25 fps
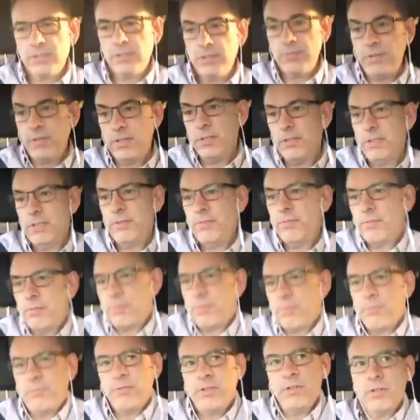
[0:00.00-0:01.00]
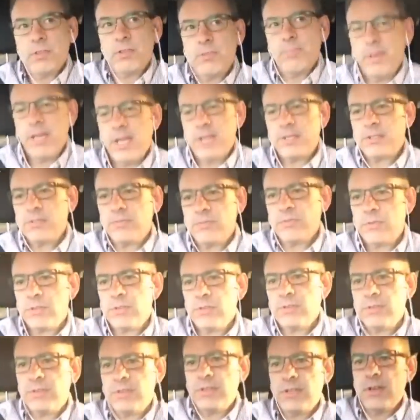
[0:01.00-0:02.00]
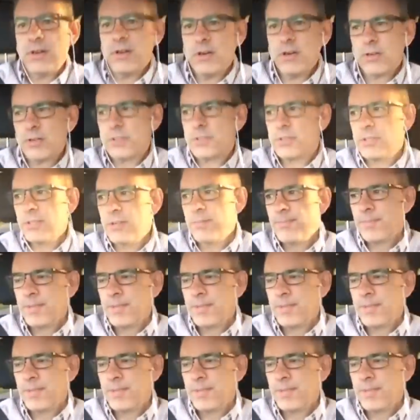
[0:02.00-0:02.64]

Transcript: You even feel compassion for the narcs,